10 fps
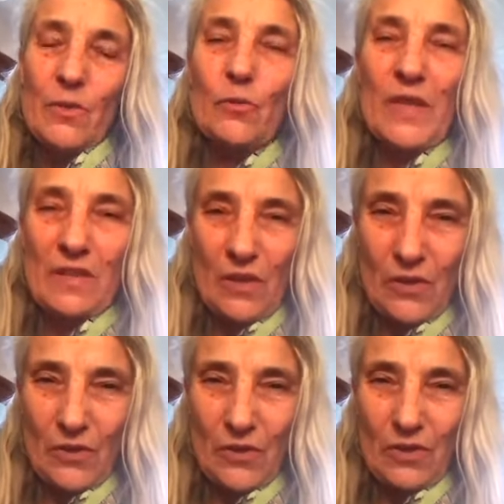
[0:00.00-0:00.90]
to
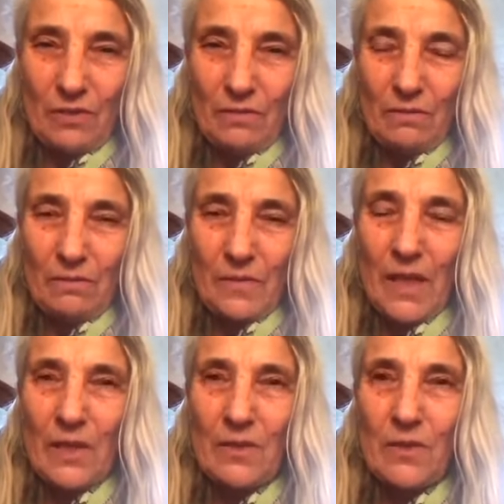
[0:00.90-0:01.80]
research
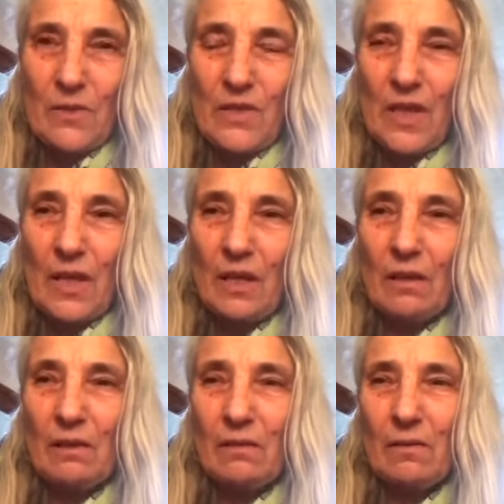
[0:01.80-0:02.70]
and to say,
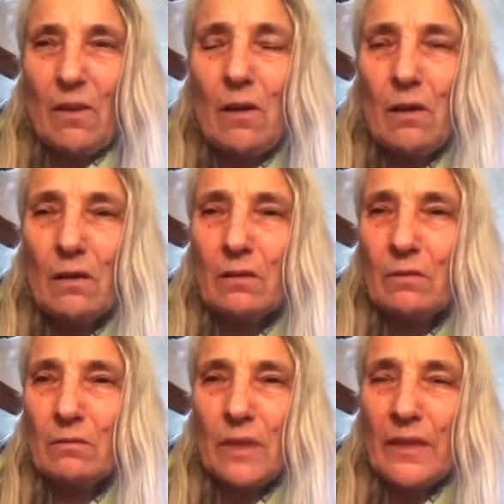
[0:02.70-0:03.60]
oh,
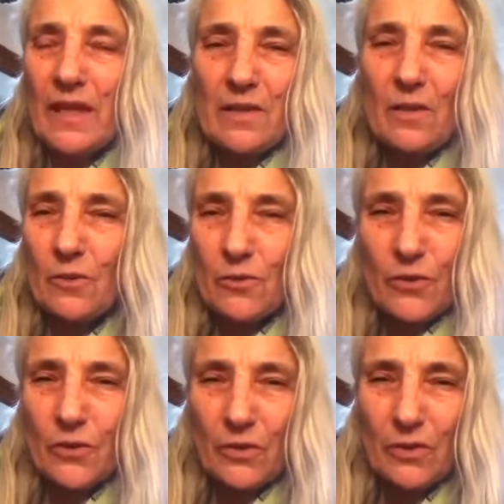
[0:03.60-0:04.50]
well, that's not
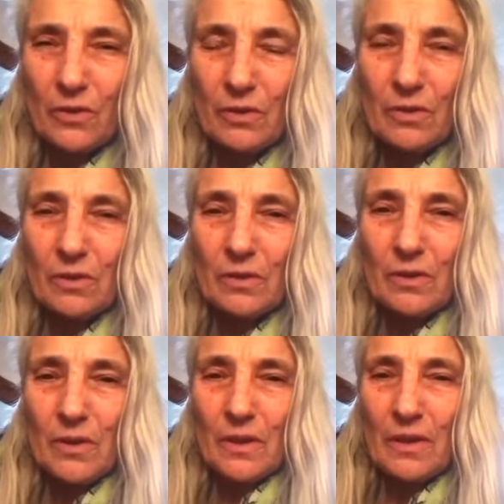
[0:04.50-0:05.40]
truth.
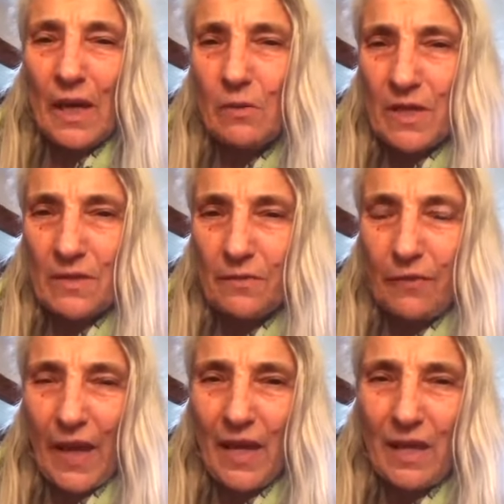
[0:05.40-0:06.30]
That was
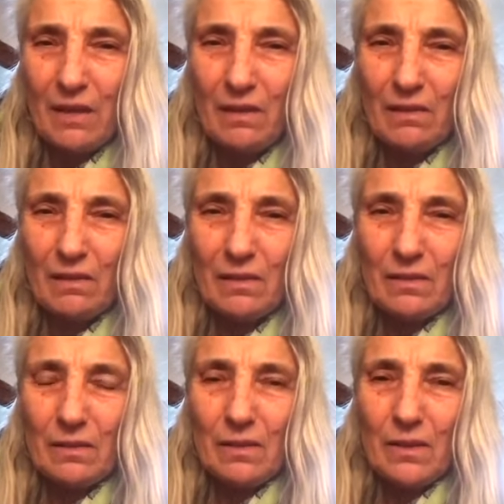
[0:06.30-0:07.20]
fake.
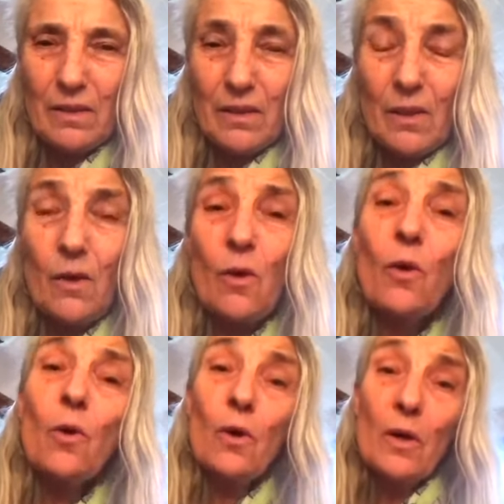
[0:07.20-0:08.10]

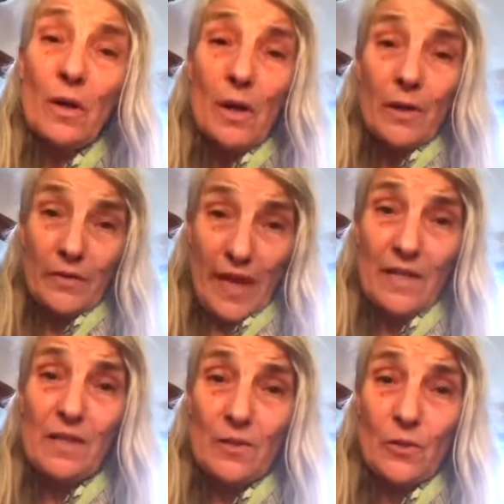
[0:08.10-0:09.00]
Or
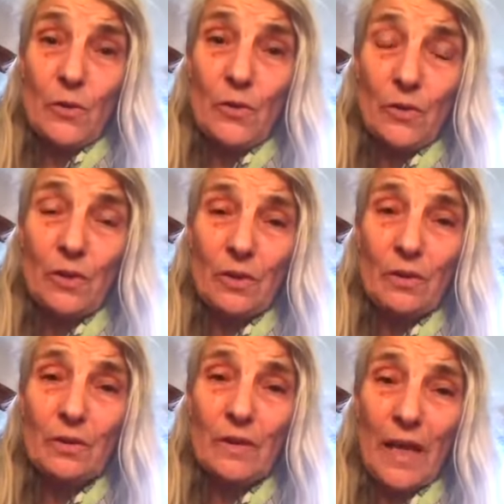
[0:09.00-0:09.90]
that is truth.
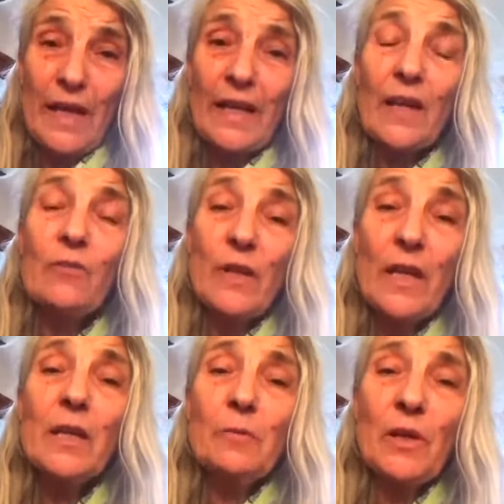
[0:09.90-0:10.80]
Then I can
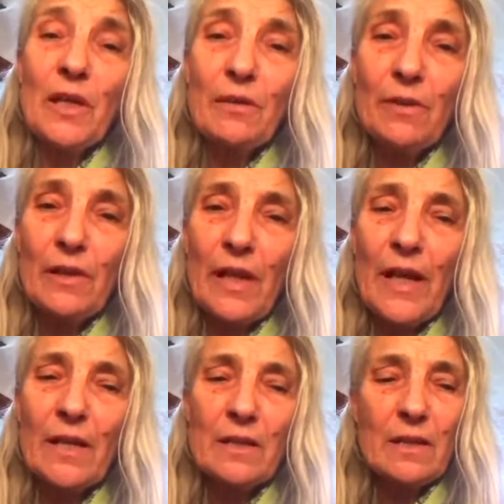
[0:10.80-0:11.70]
really believe in
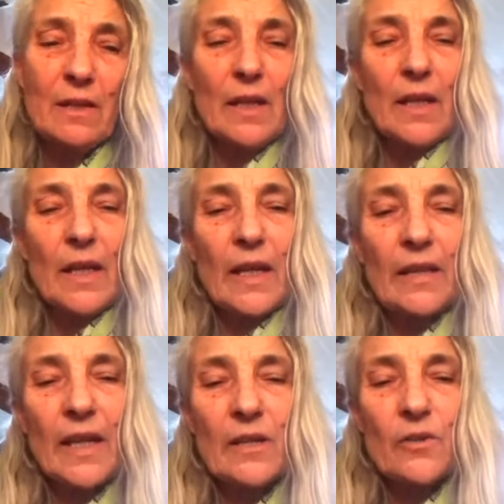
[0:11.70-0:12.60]
that.
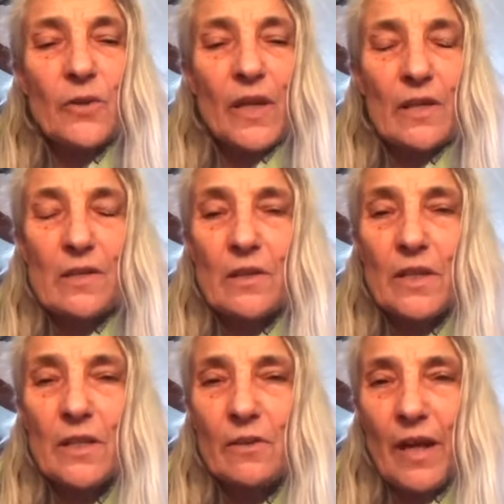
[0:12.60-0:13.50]
And that creates
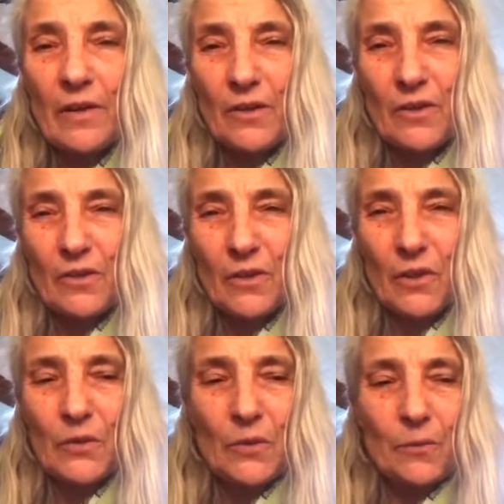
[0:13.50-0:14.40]
solid ground under
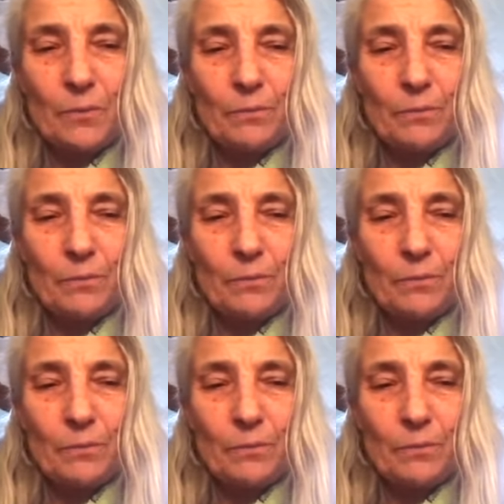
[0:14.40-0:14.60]
you.